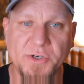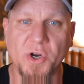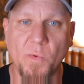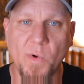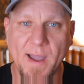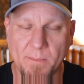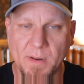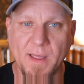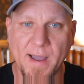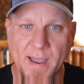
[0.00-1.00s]
You're going to want to
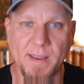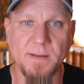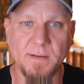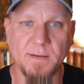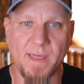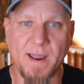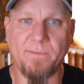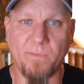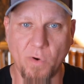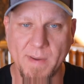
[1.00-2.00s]
apply that
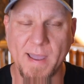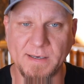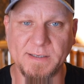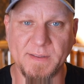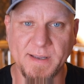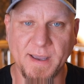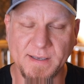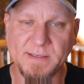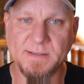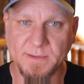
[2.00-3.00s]
formatting to the
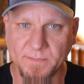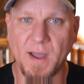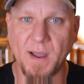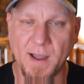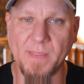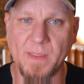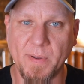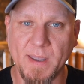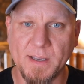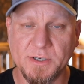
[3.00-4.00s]
text on the
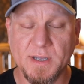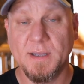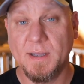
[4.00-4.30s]
page.